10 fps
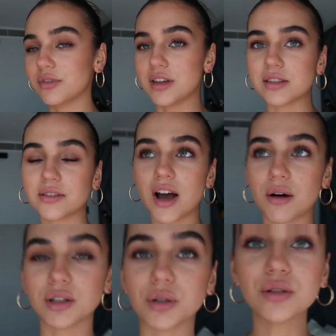things of
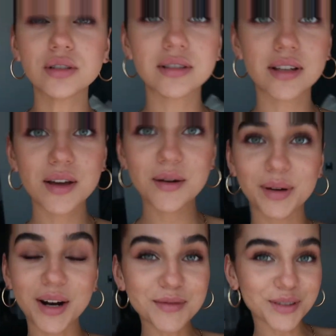how it looks,
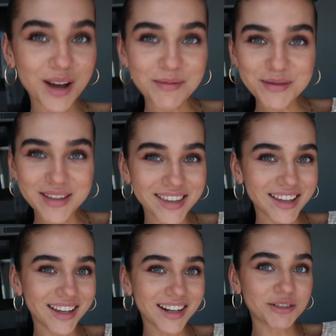but I'm so happy with
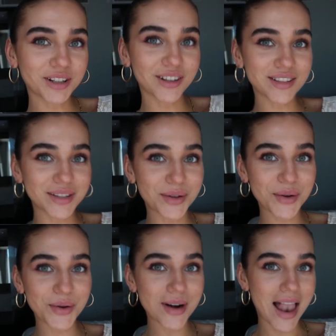it. I've got to go
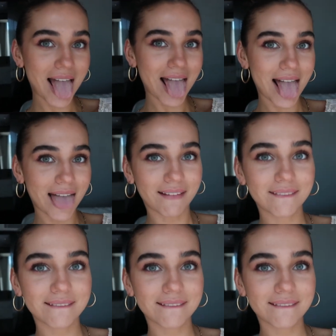soon. Ah.